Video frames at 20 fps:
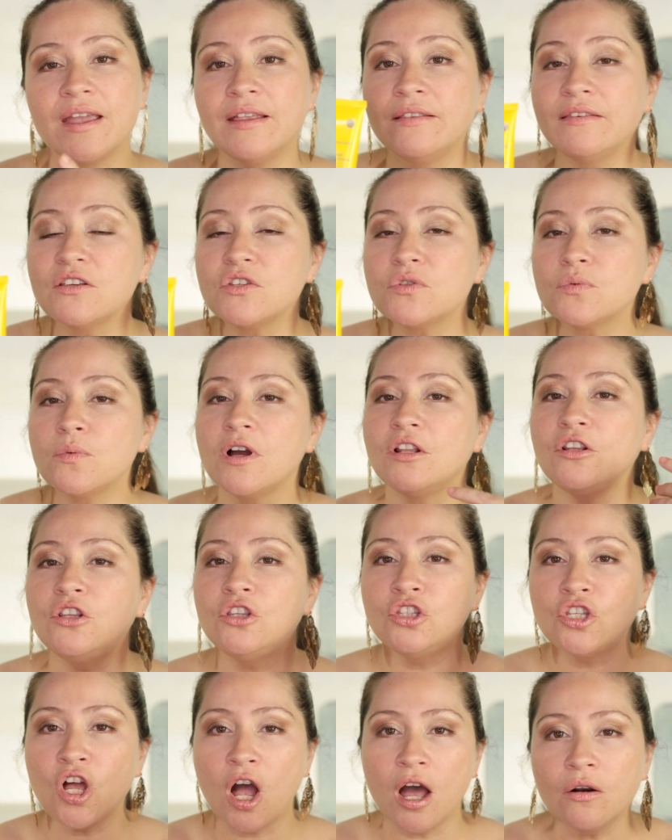And this
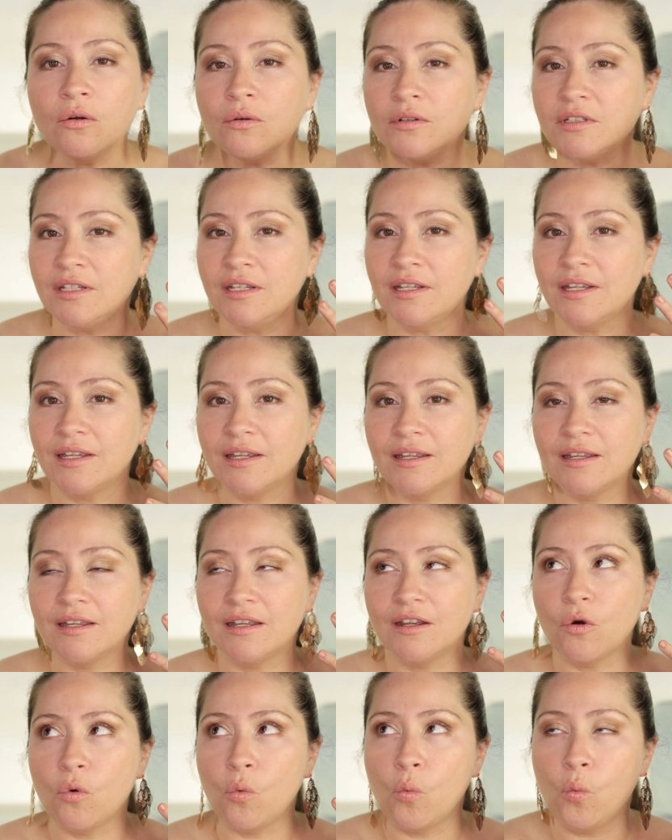one not only
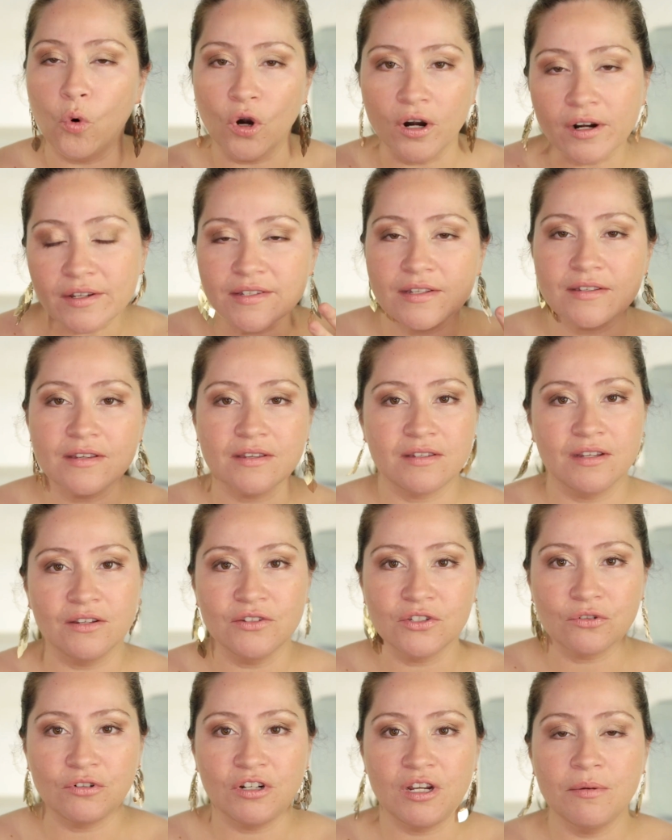works as a
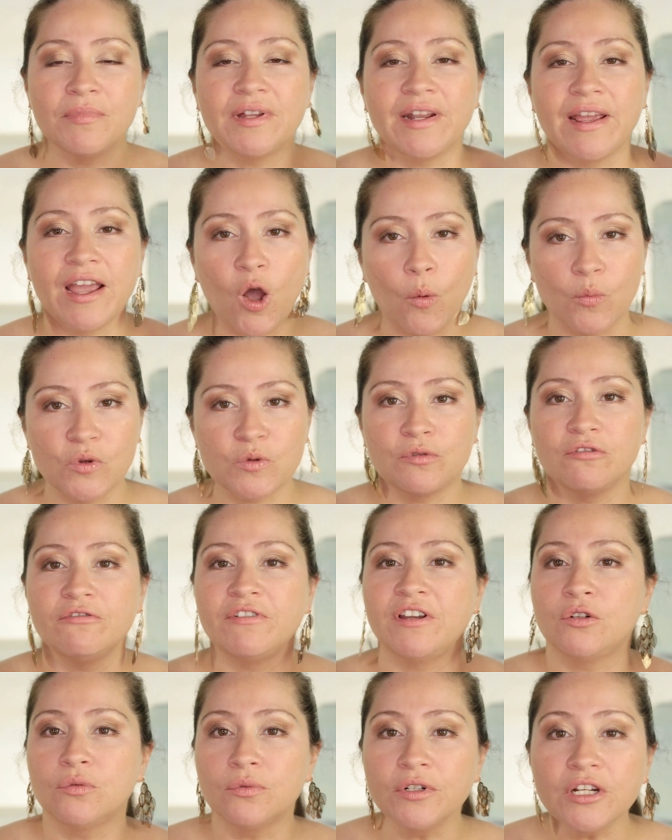sunscreen, but it helps prevent